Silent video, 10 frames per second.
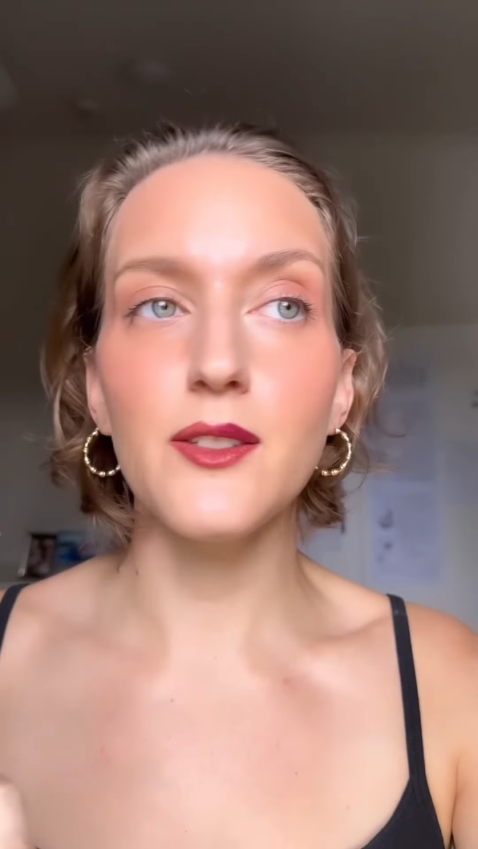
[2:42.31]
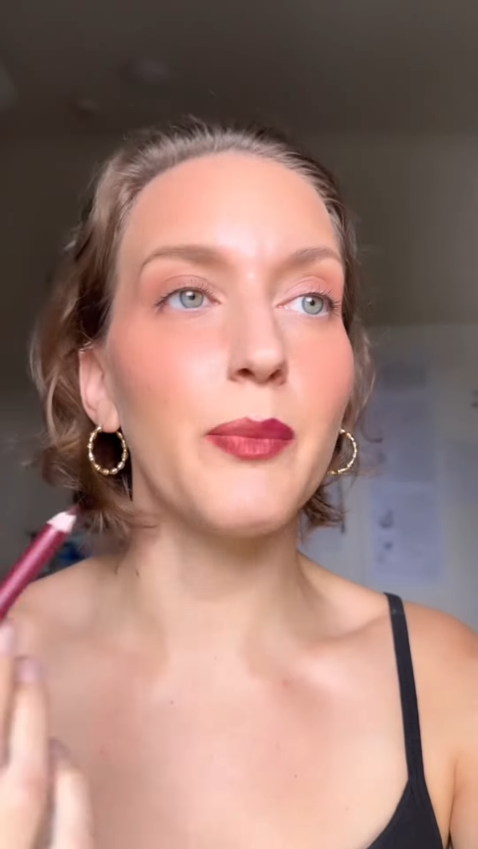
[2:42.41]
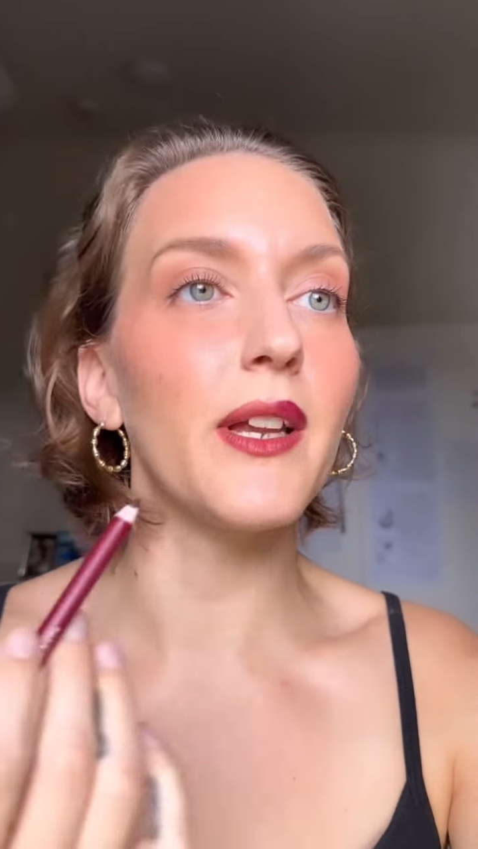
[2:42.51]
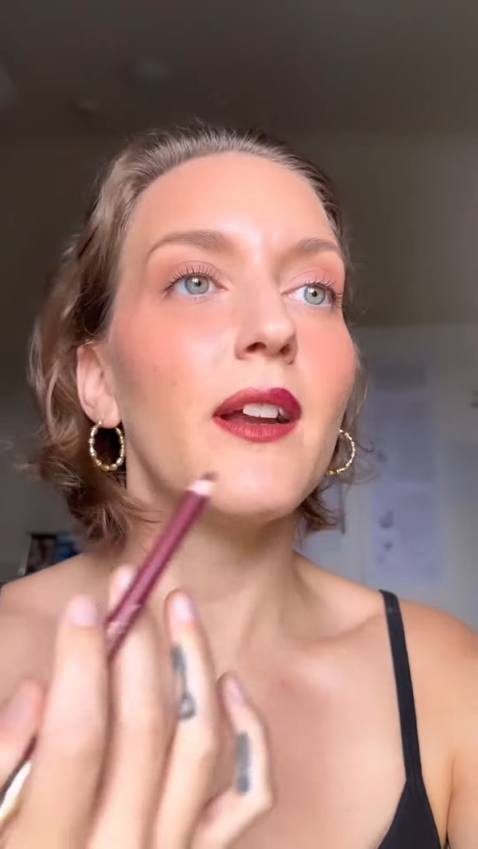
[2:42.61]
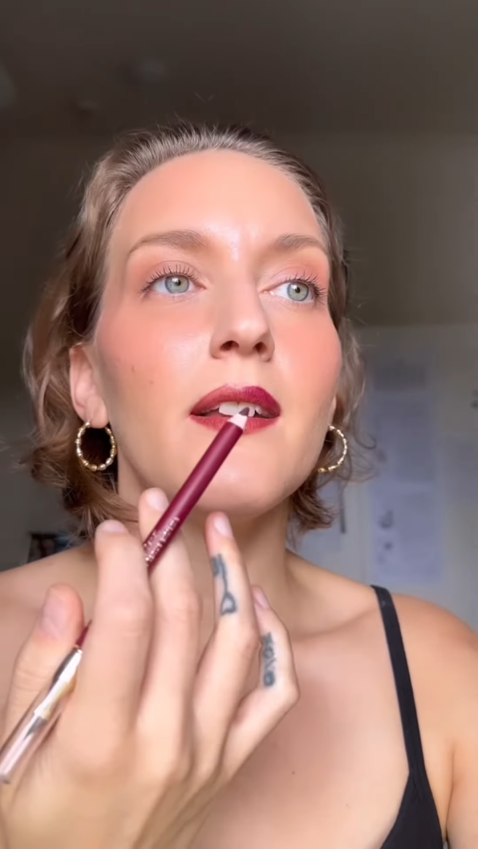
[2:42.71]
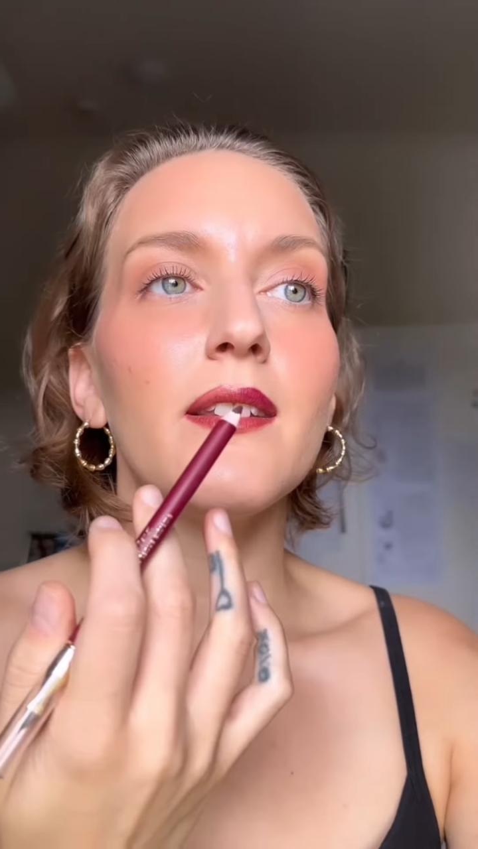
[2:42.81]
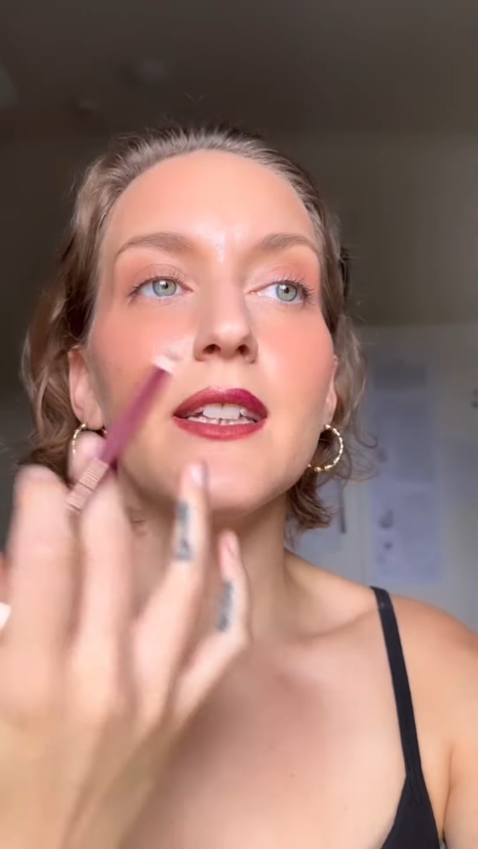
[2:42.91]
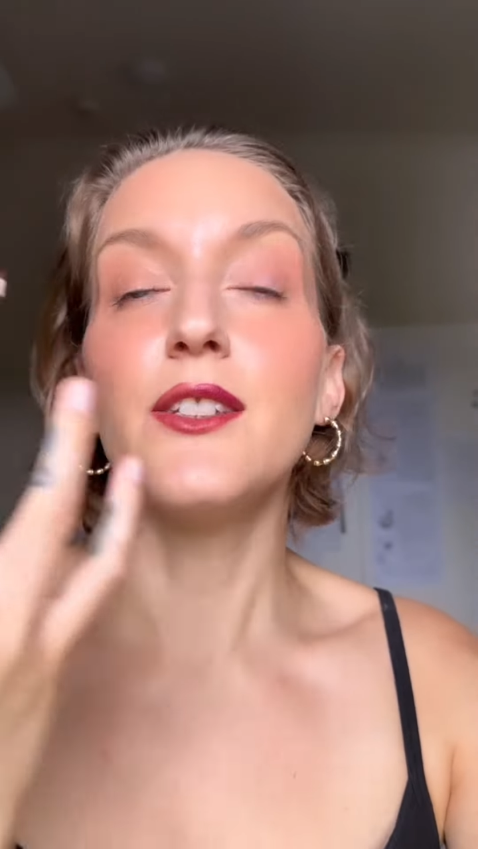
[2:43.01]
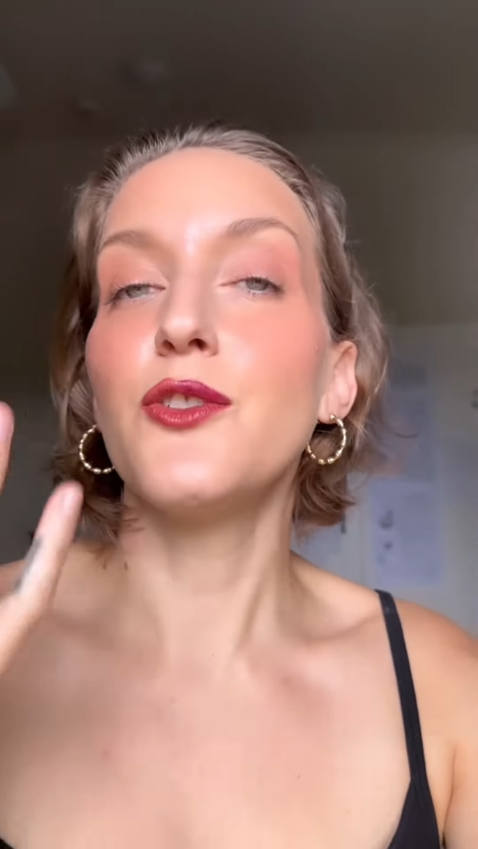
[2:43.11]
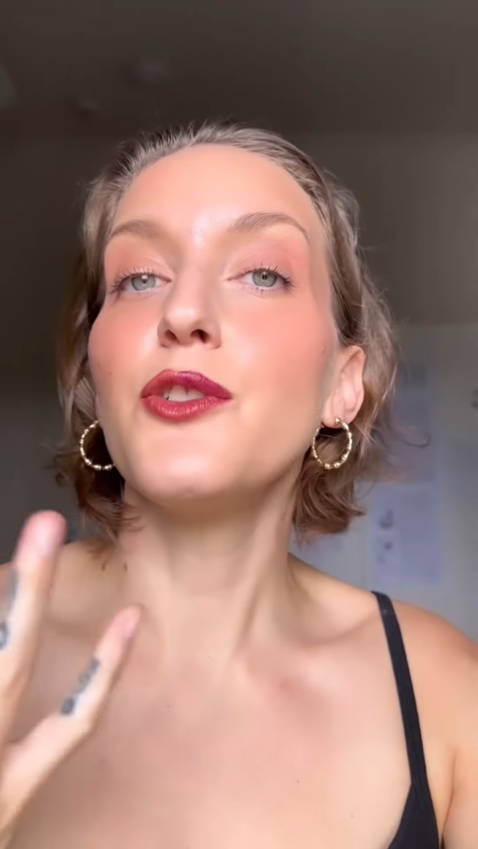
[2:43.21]
but
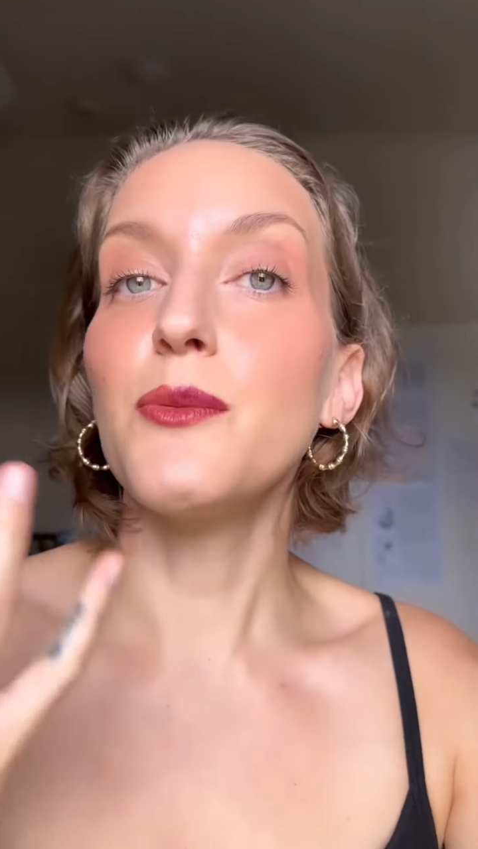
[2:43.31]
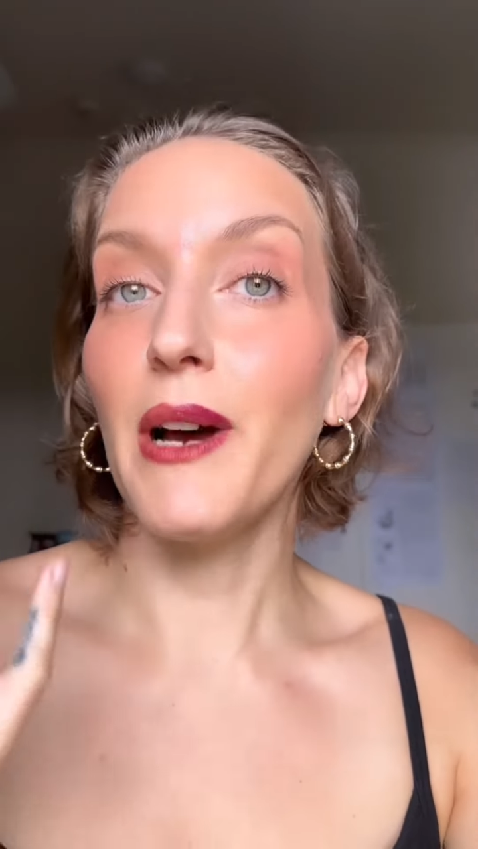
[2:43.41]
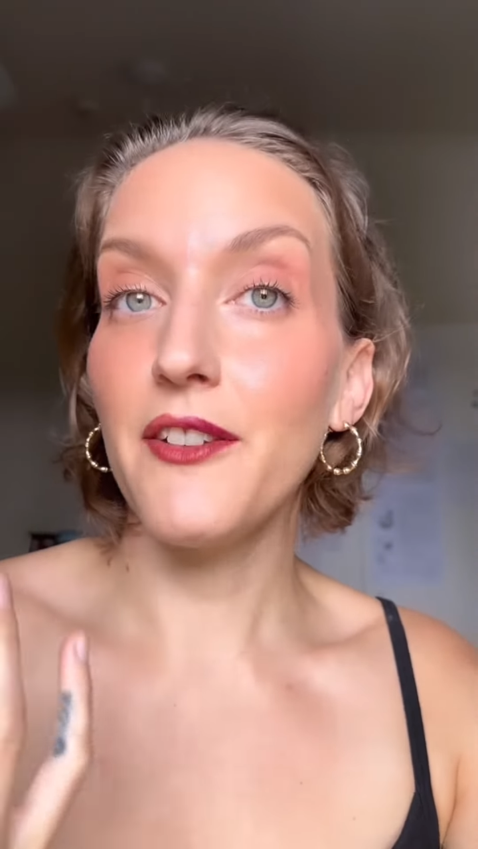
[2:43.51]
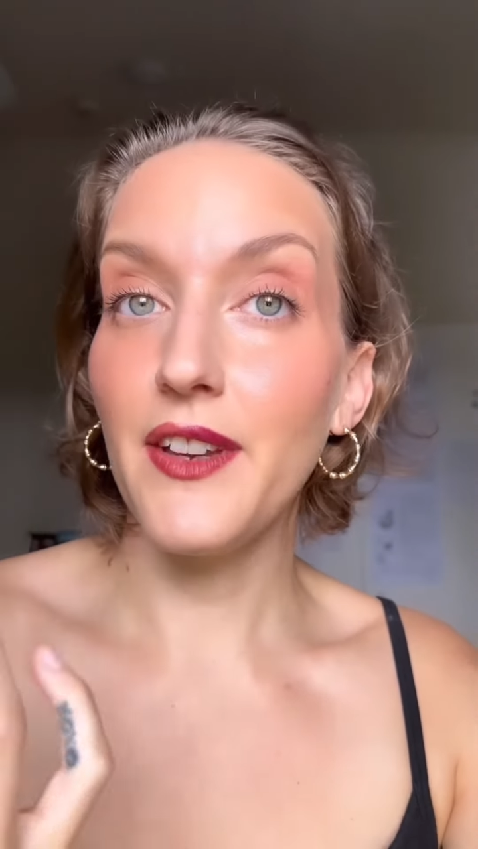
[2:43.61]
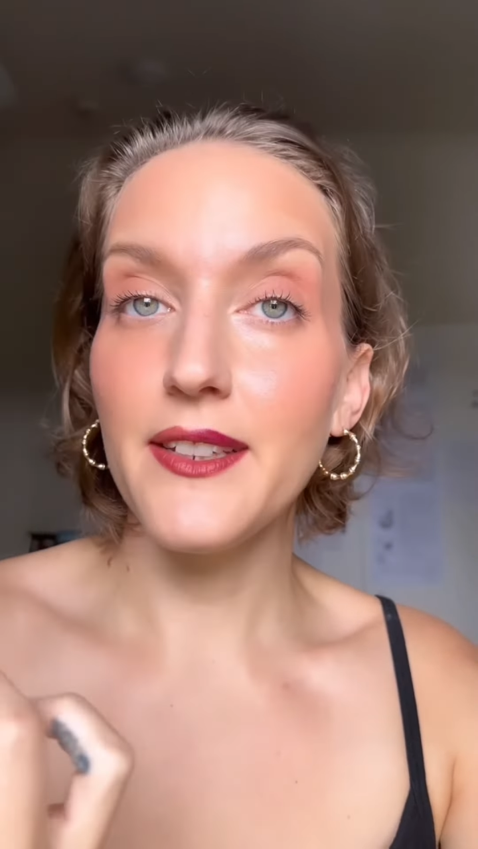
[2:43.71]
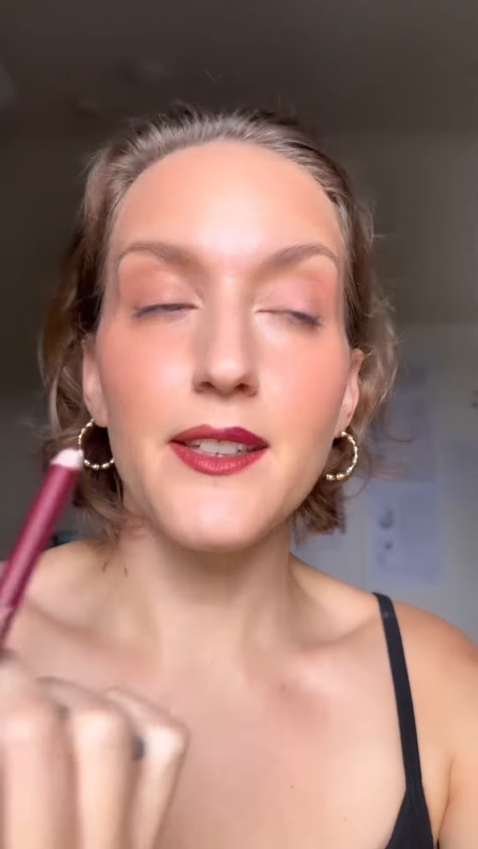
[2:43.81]
this suits my face the